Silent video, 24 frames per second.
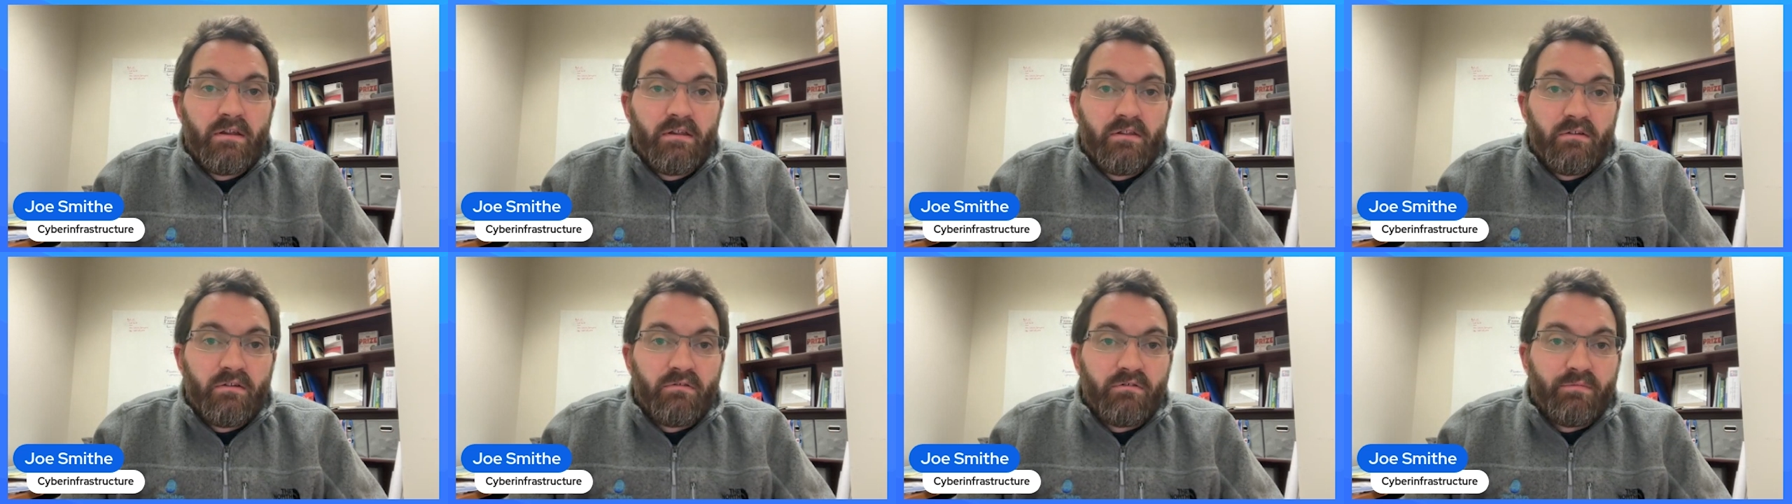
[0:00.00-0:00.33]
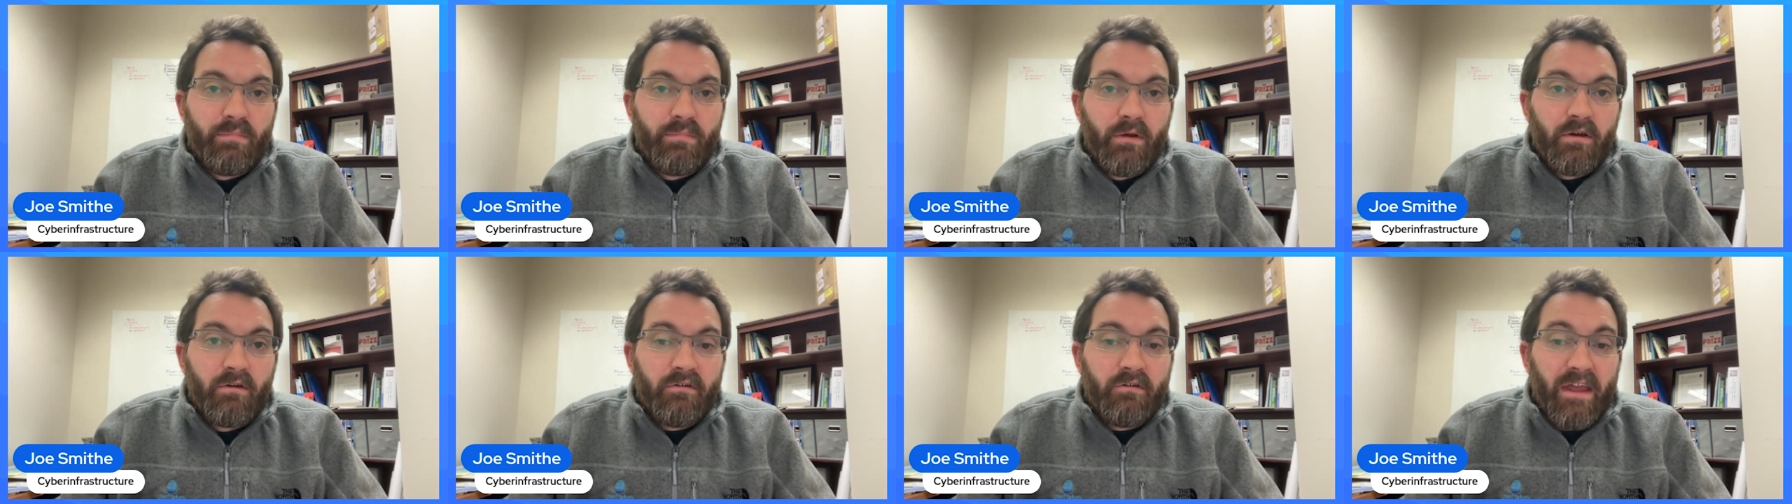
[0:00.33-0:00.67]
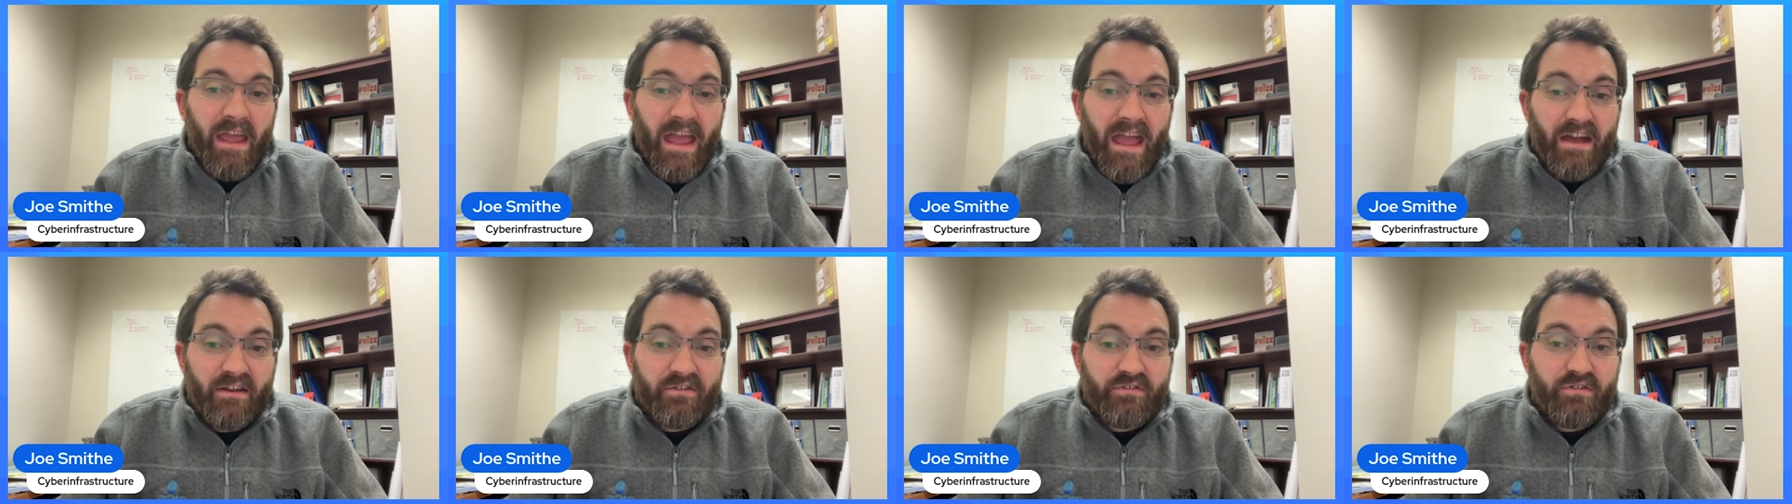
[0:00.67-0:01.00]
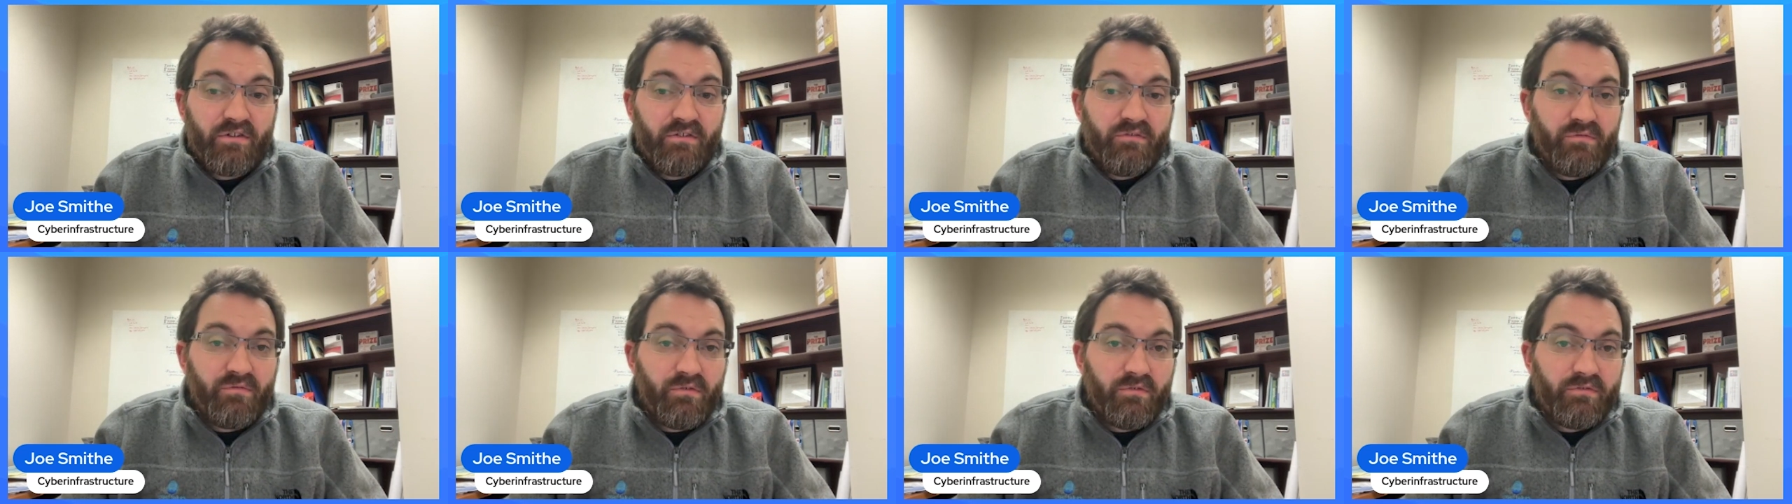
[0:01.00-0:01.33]
There's better
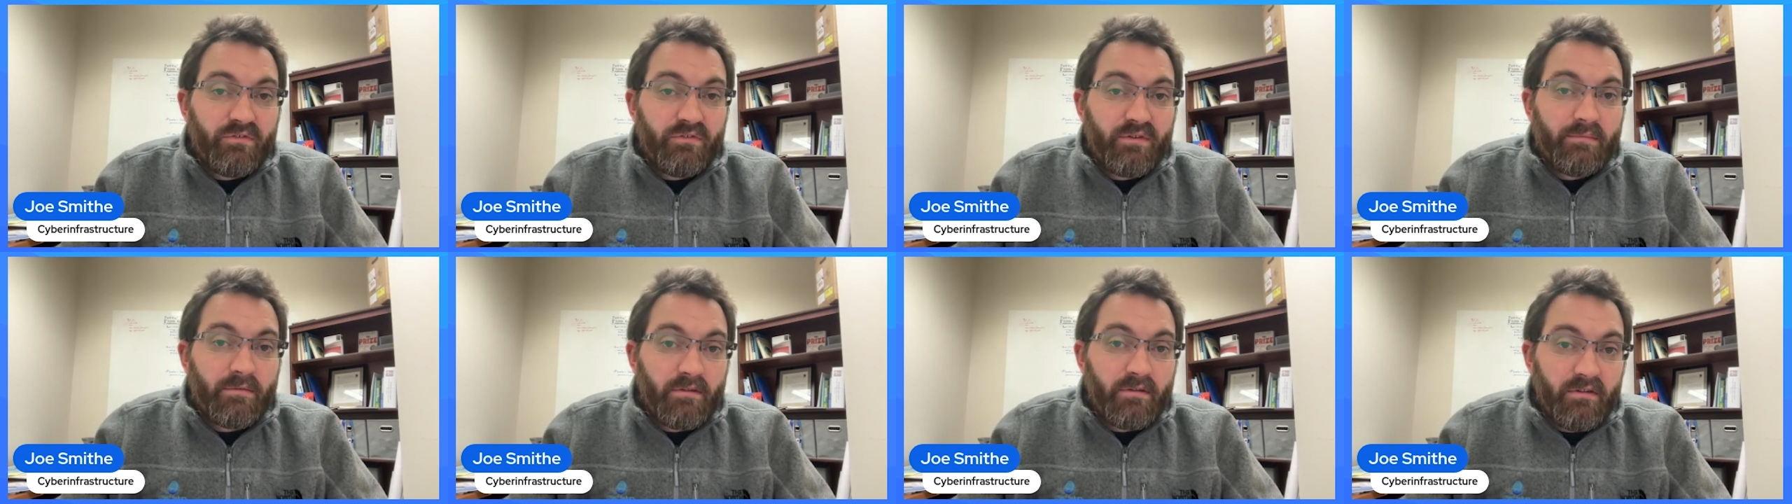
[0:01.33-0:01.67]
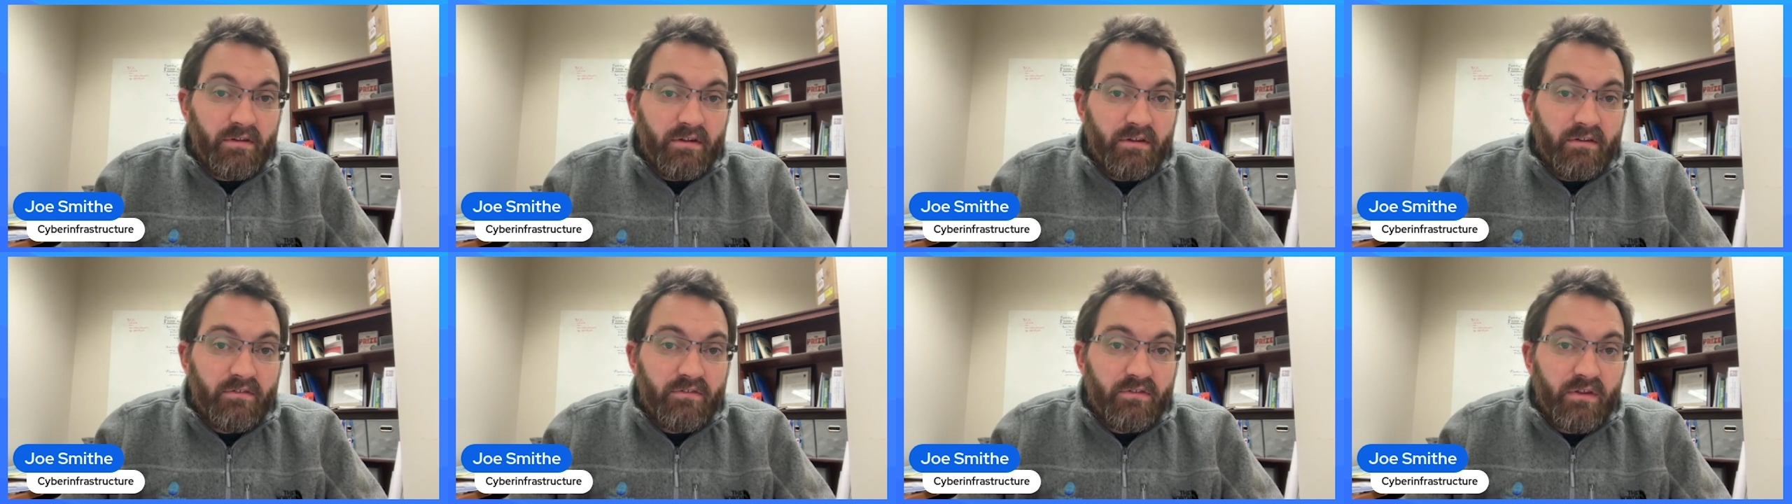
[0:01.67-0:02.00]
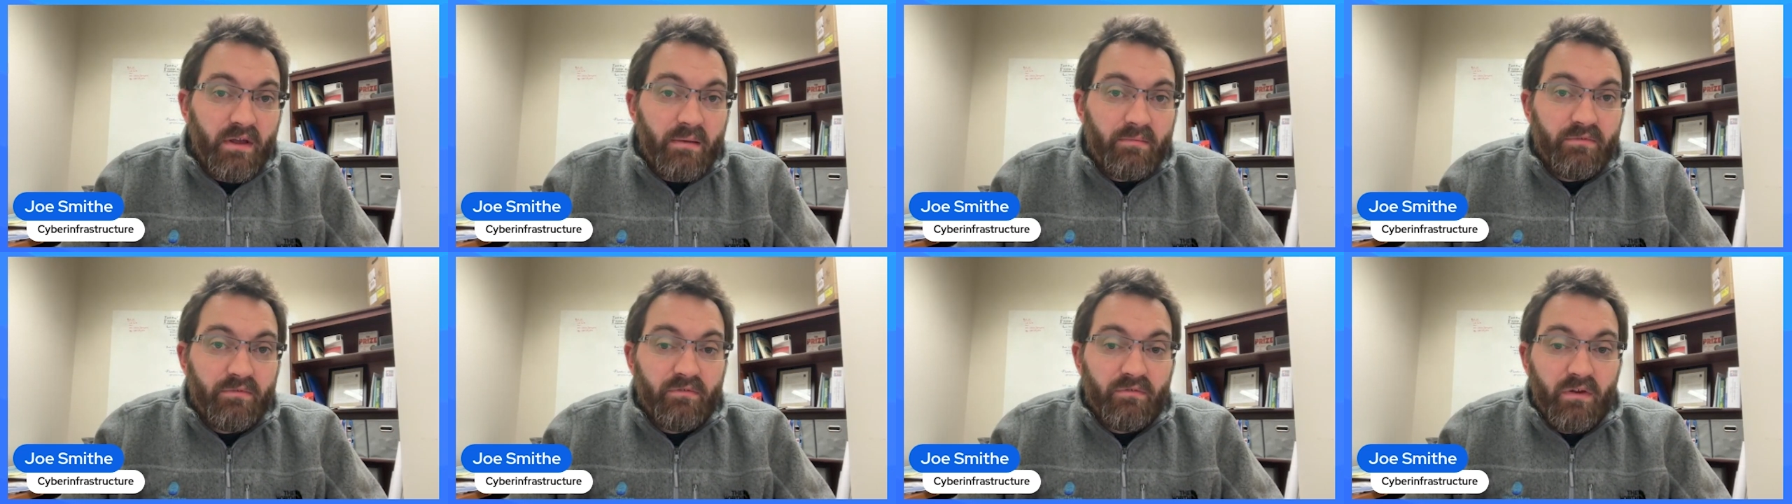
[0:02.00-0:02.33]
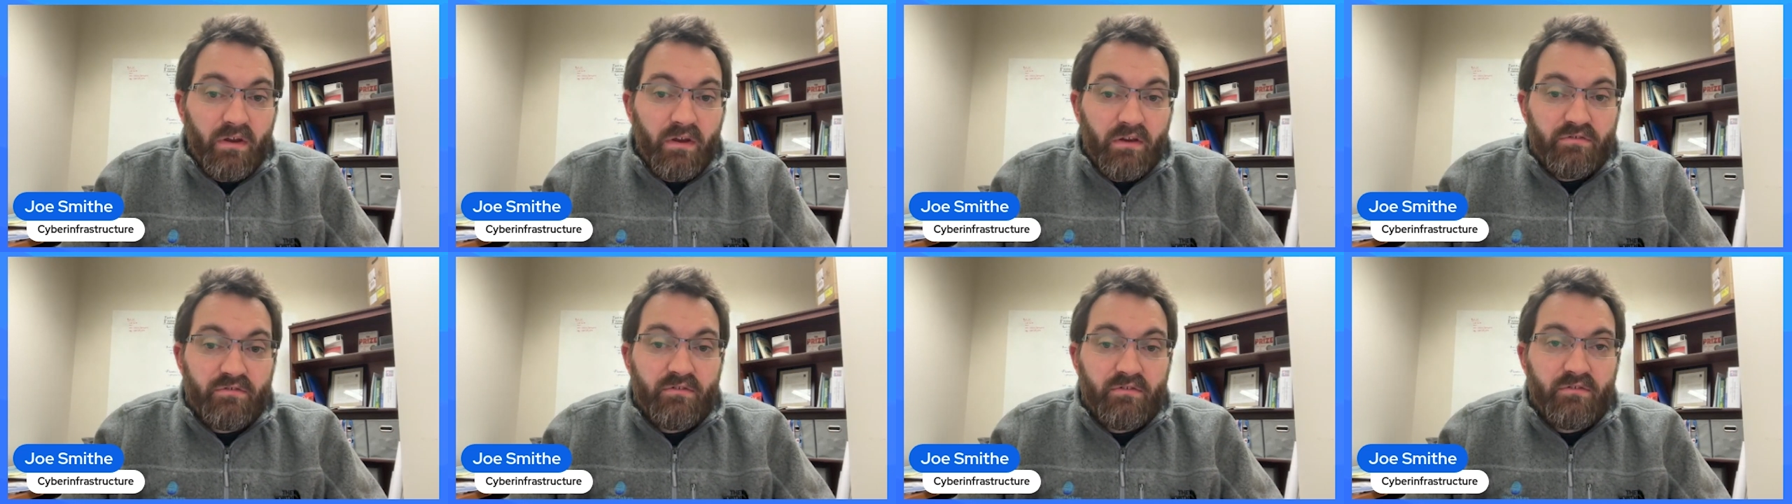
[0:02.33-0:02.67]
caching for some of the latest
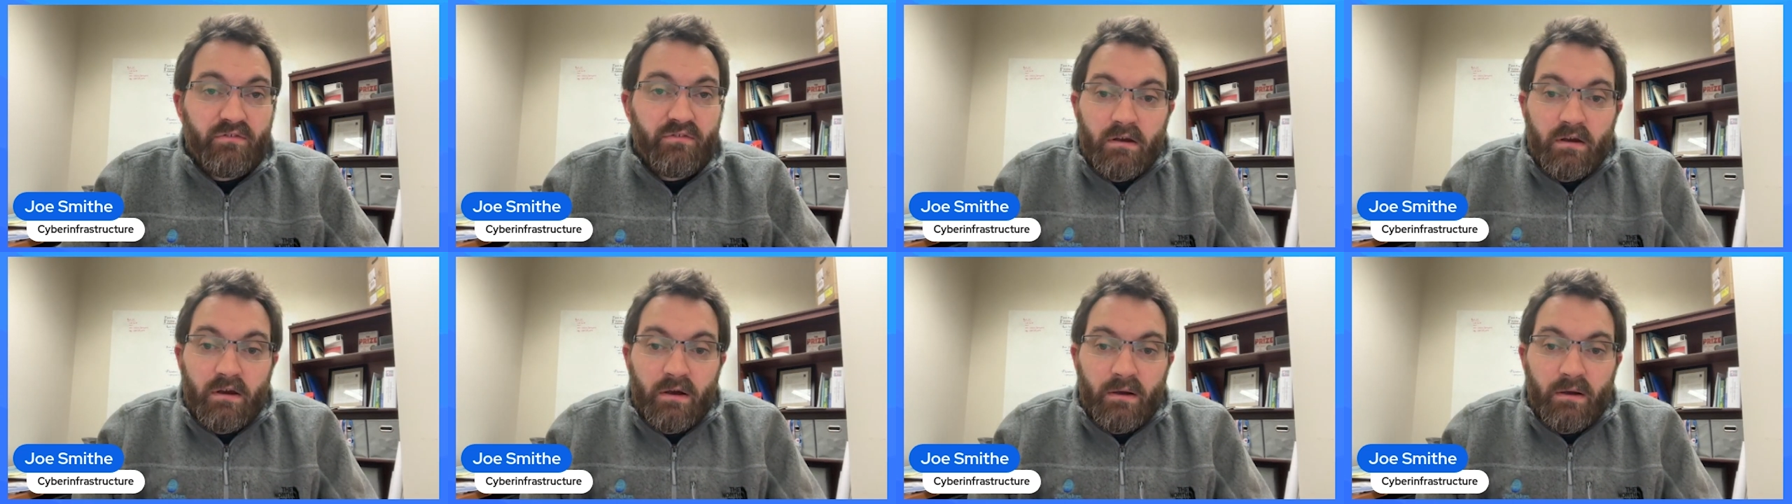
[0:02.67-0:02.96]
observations,